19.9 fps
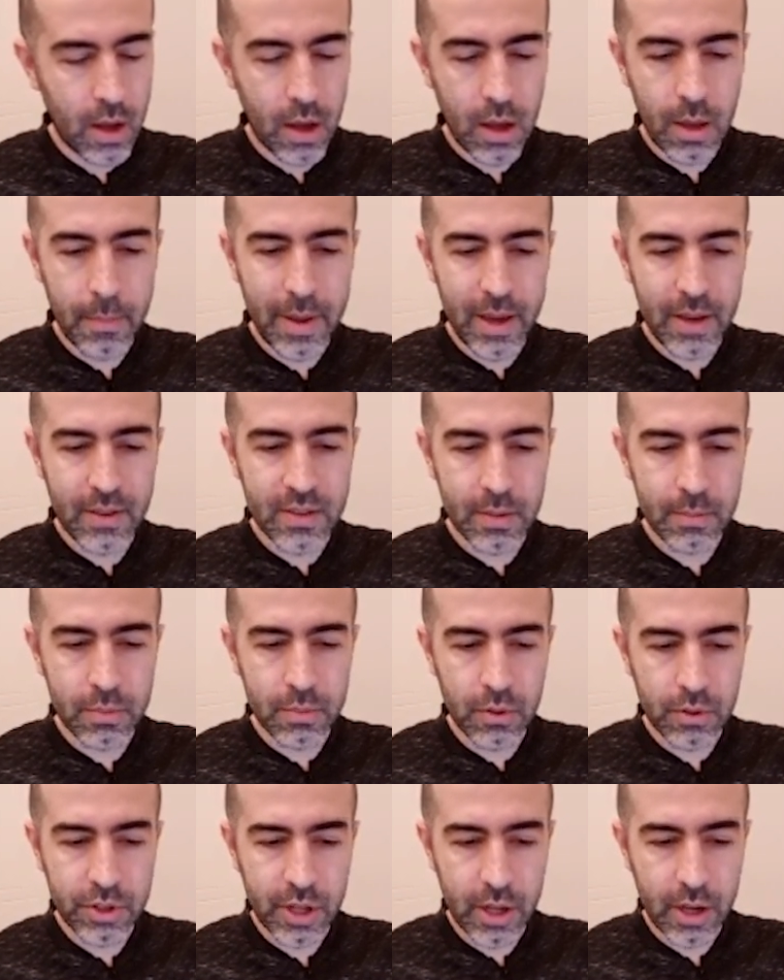A basic
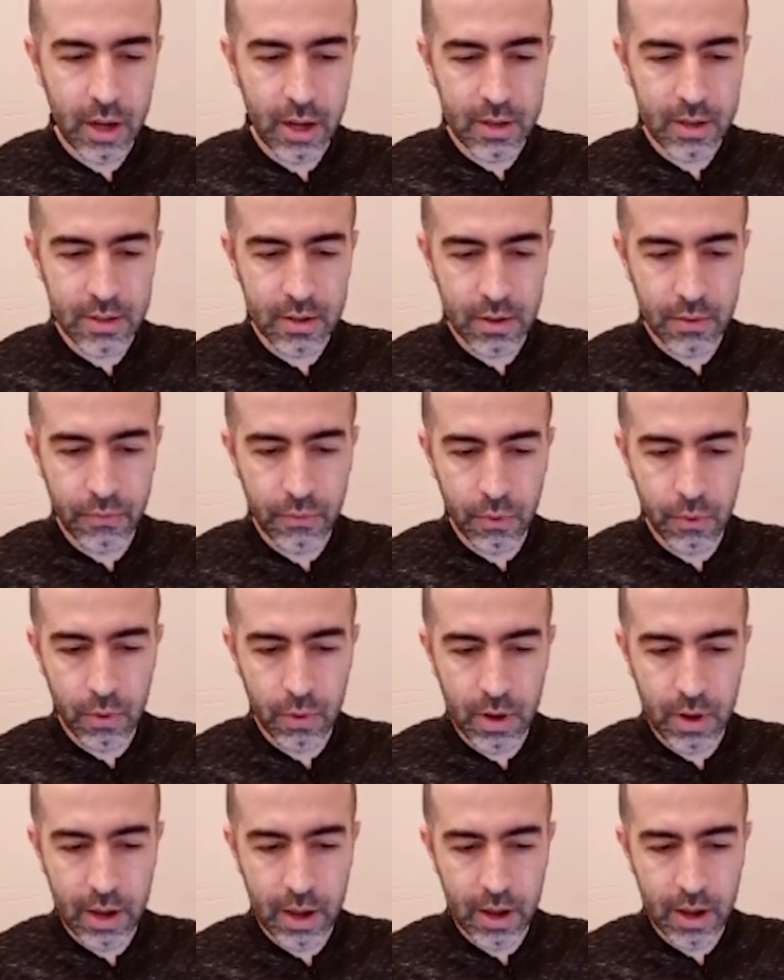blockchain has
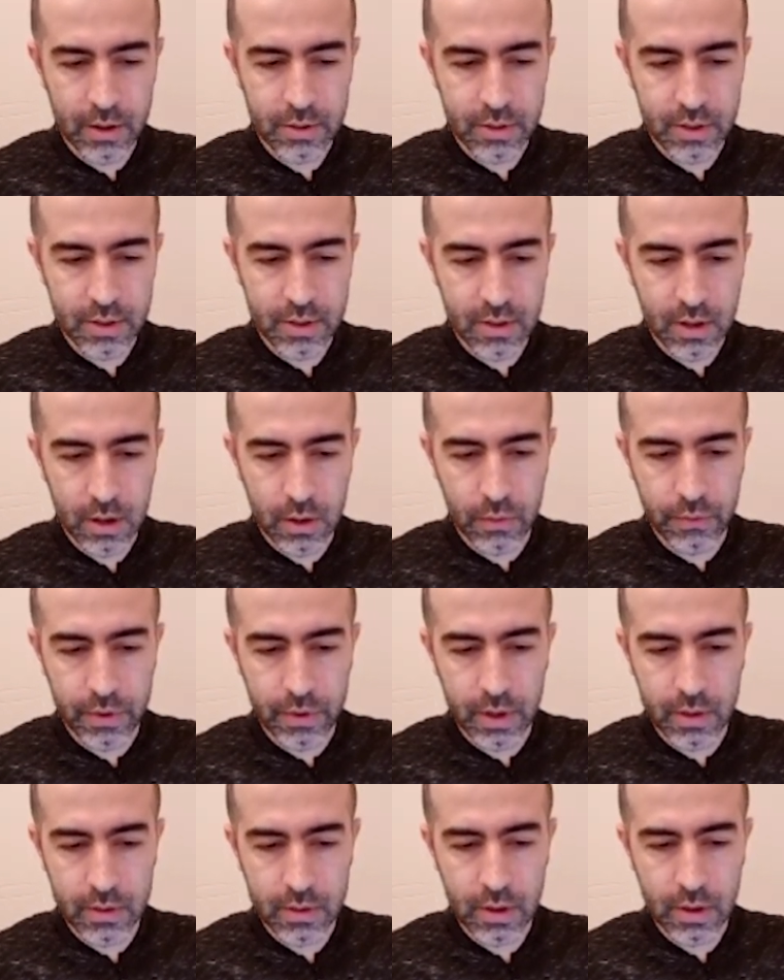4 layers inside of
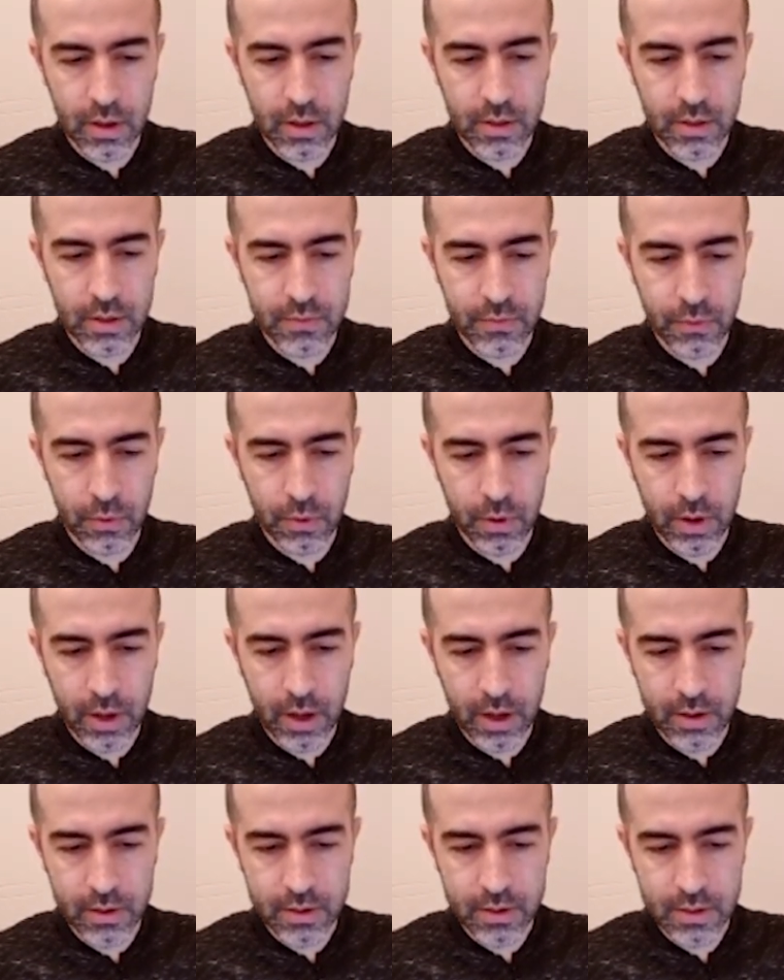it, and these 4
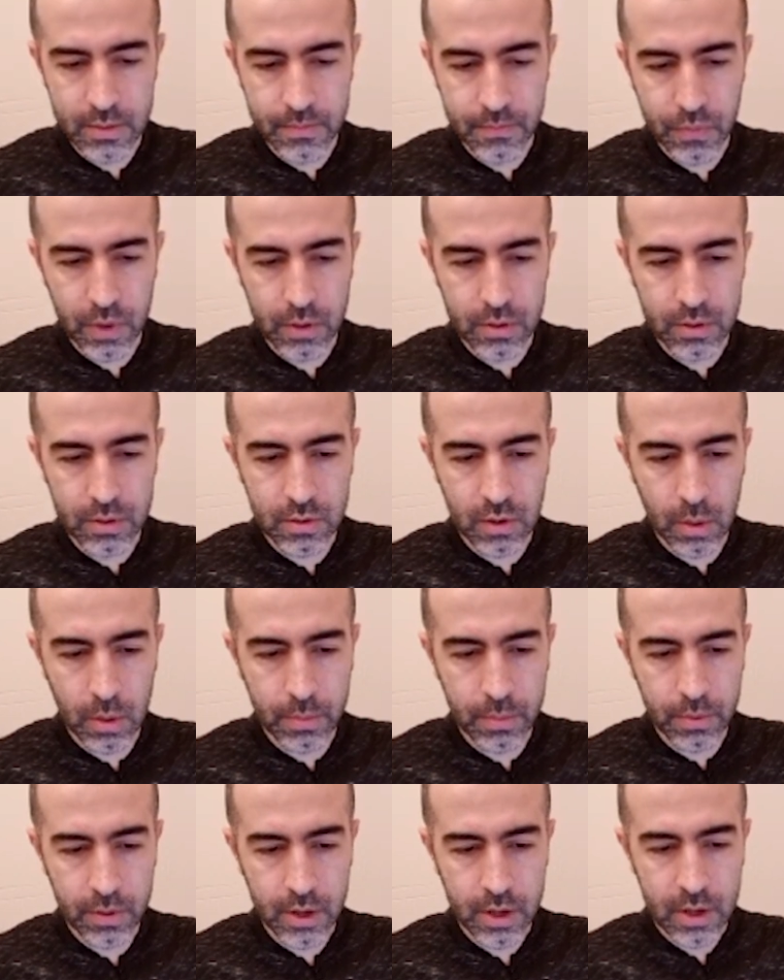layers on the
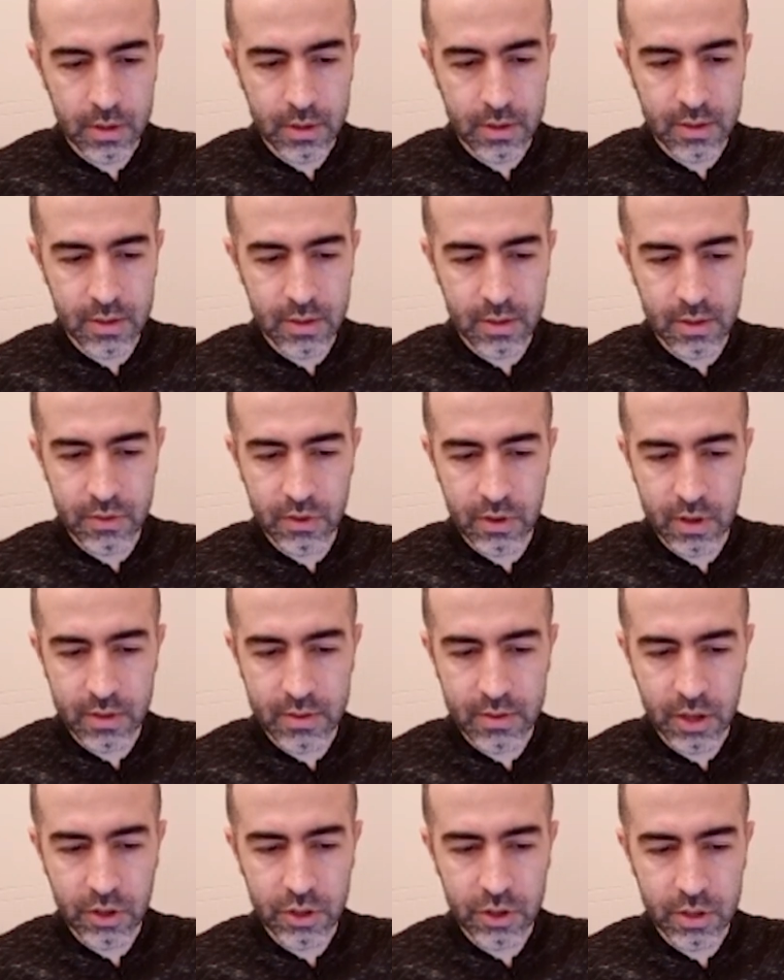top, this is the
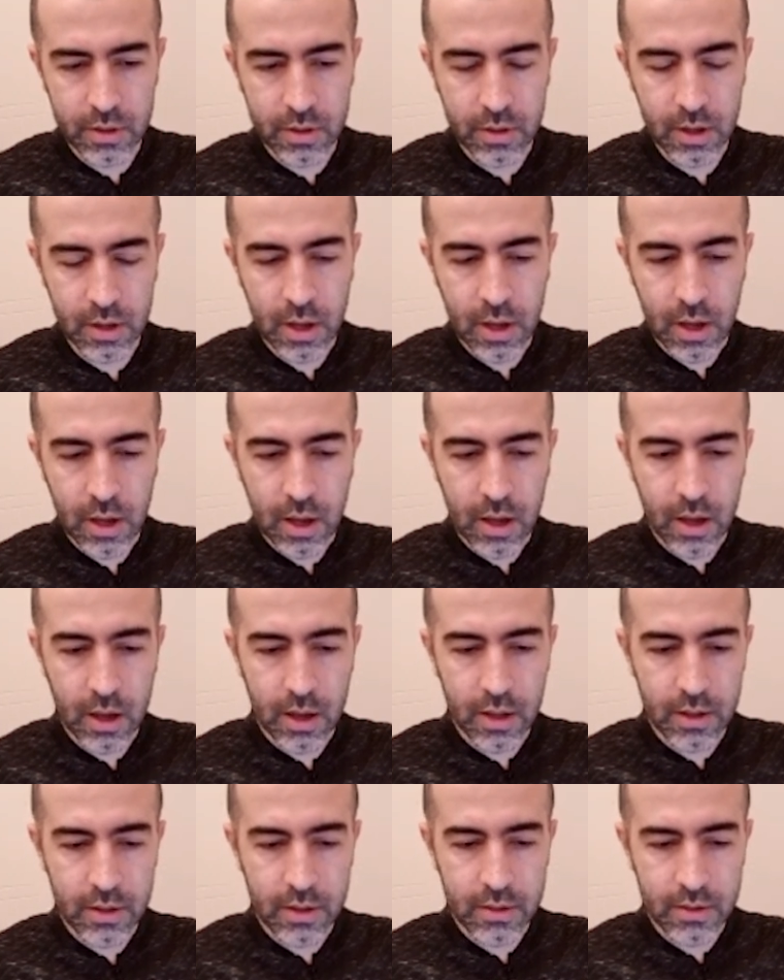transaction,
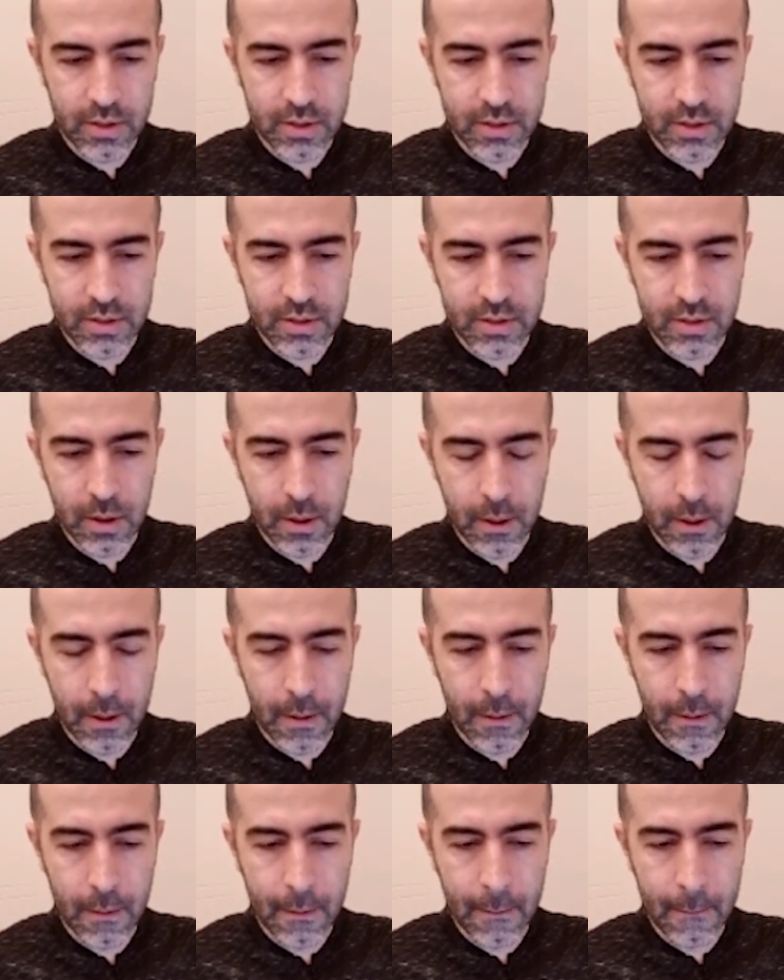and this is
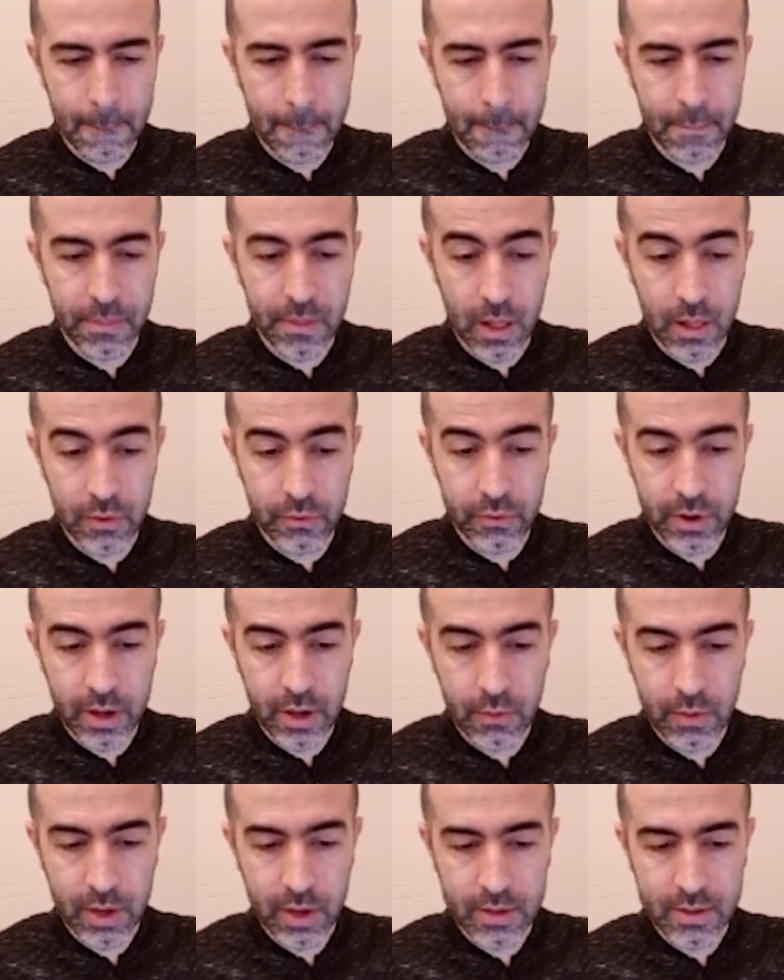the
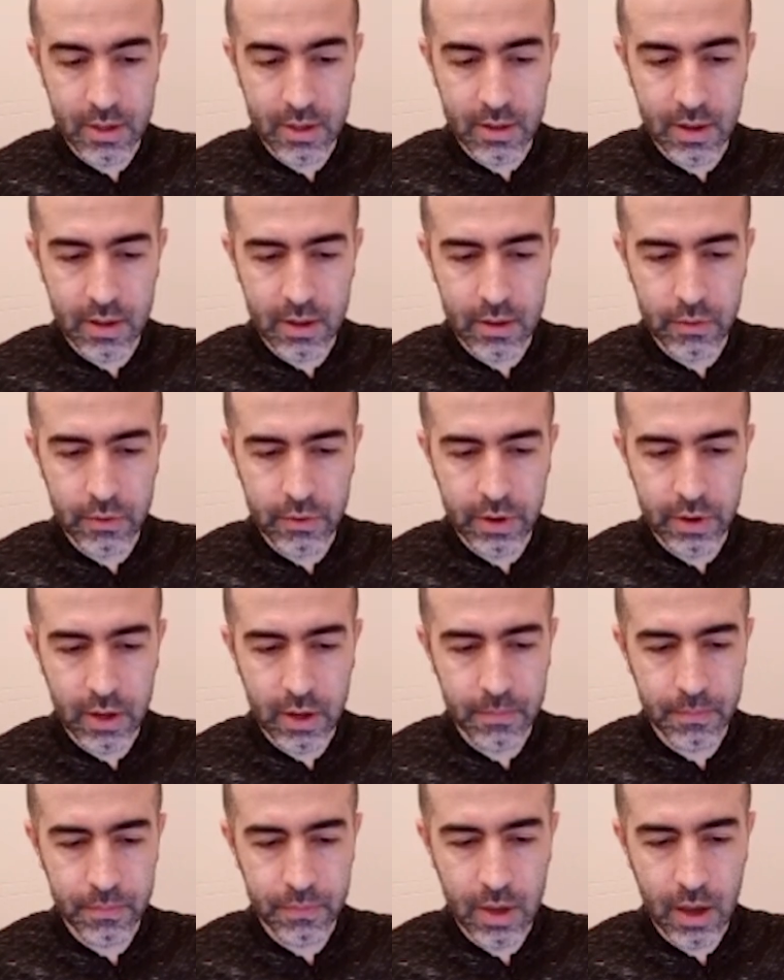delivery. We can say delivery.
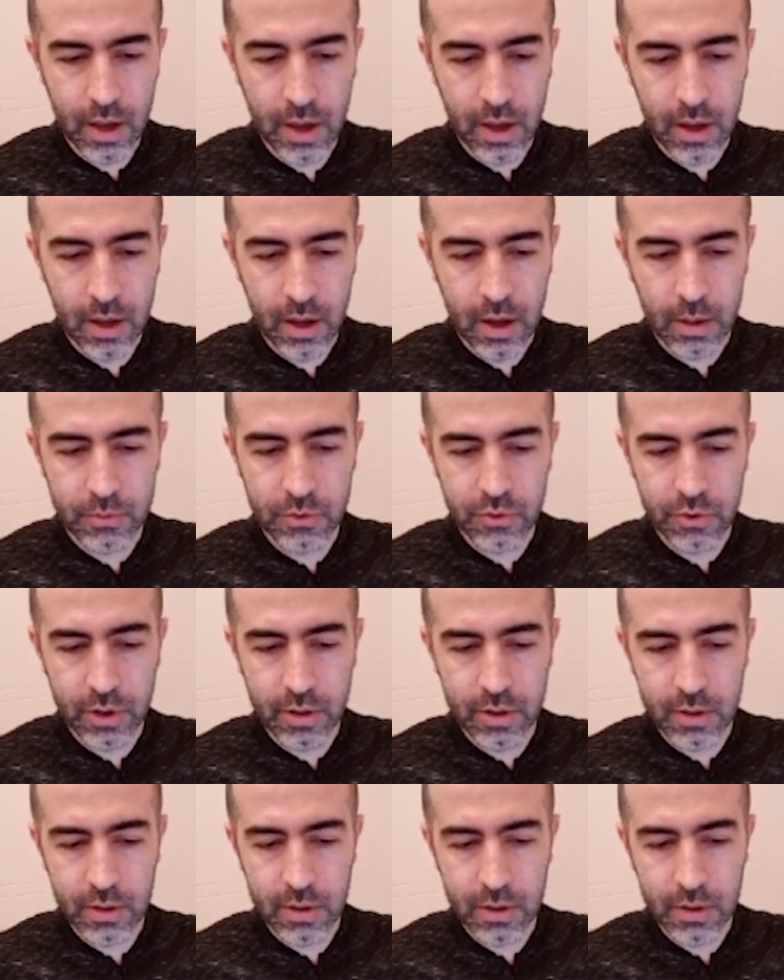Yeah, I'm trying
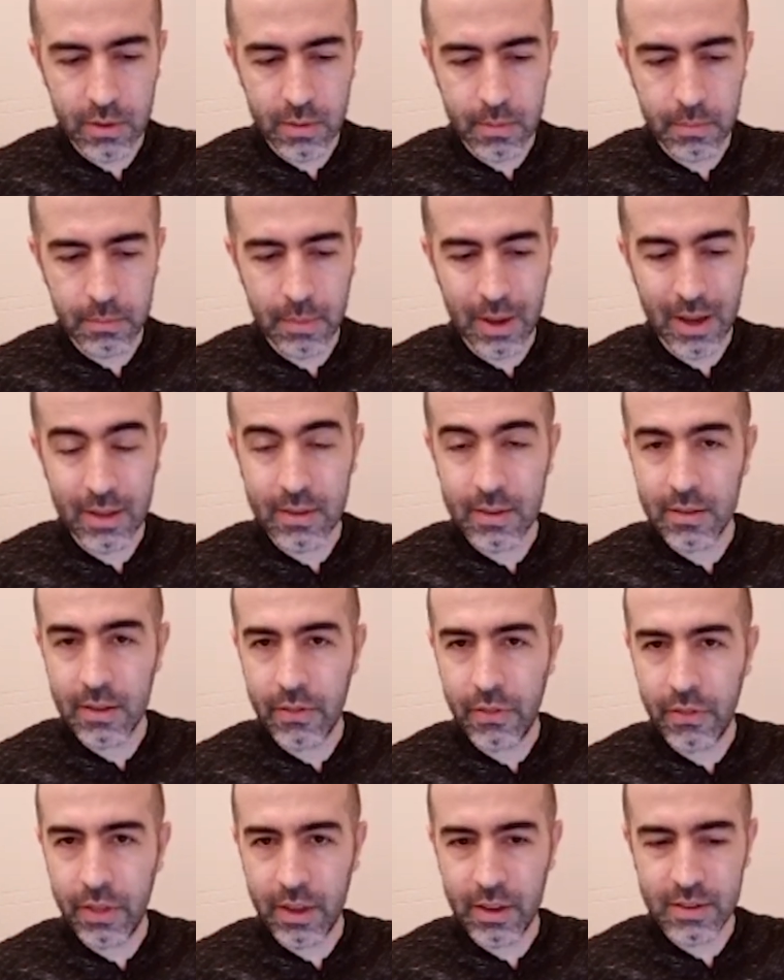to make the
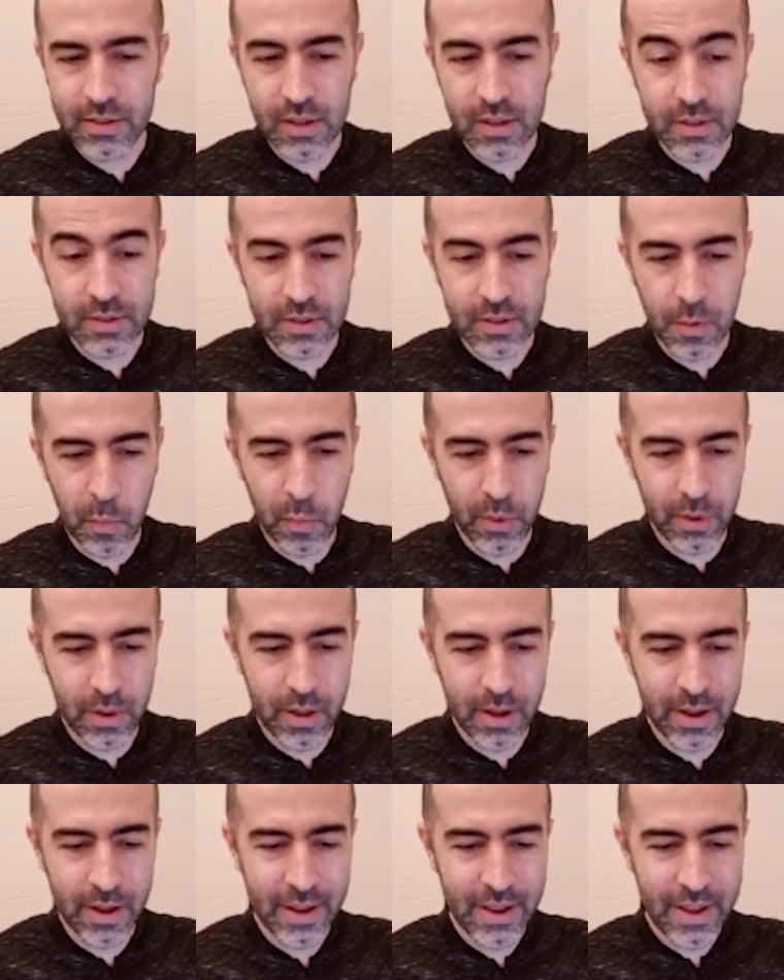things simple.